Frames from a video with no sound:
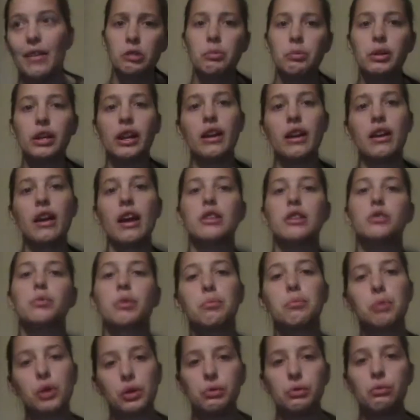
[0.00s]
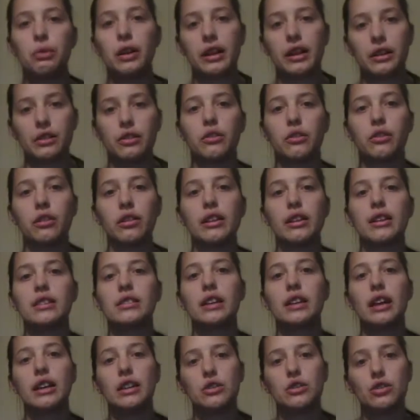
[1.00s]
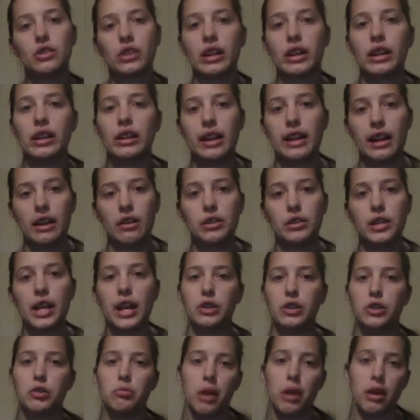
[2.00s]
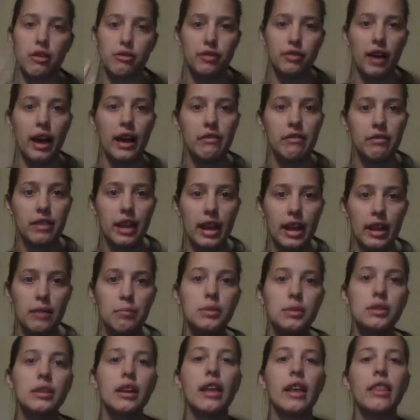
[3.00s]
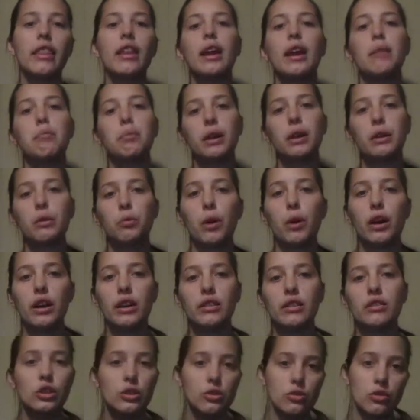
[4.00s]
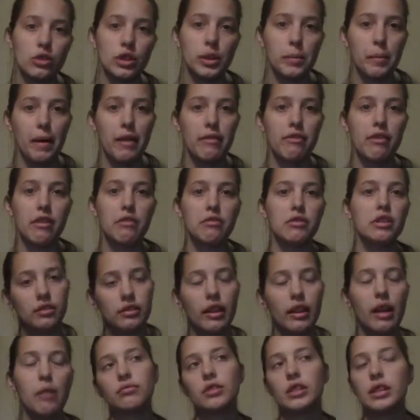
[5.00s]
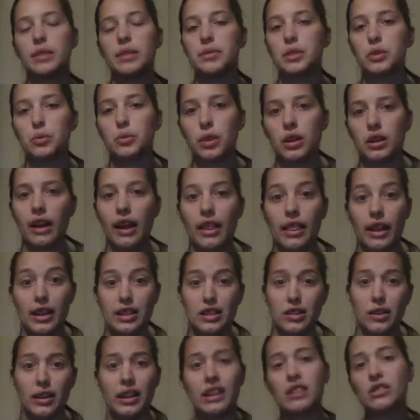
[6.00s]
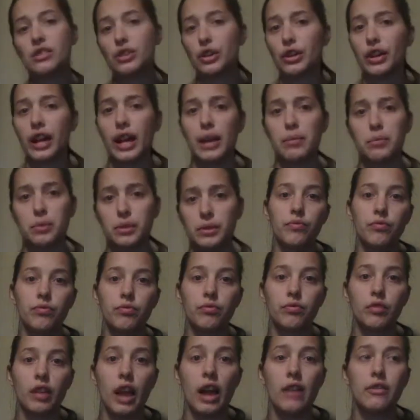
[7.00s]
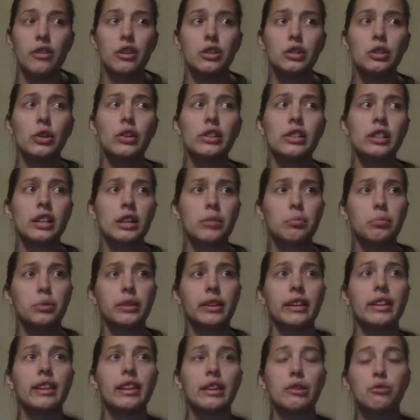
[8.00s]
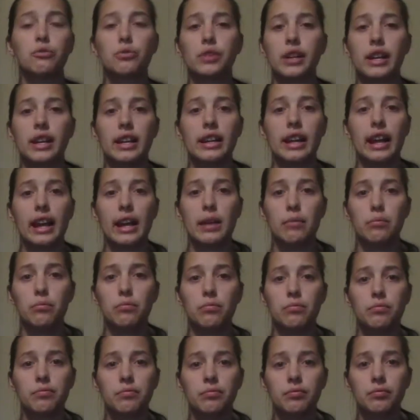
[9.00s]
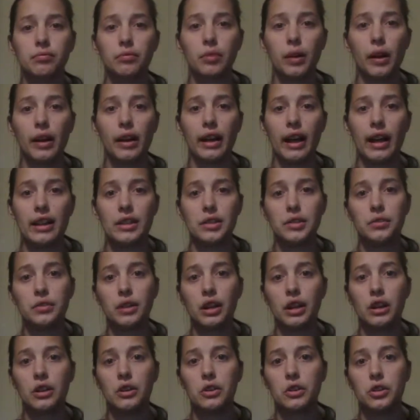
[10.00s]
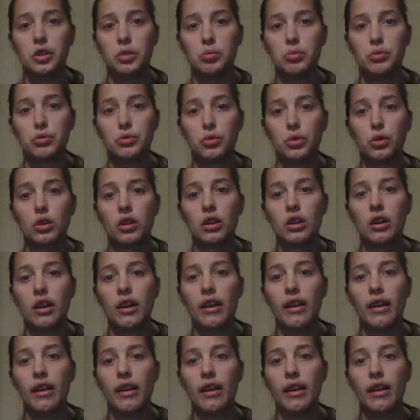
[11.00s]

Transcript: But as we're both running through the list, I usually get it narrowed down to about 5 names. And then I pick one, usually my favorite, that seems to work, and that's how I get surnames. I've also had to completely rename a cast of characters before.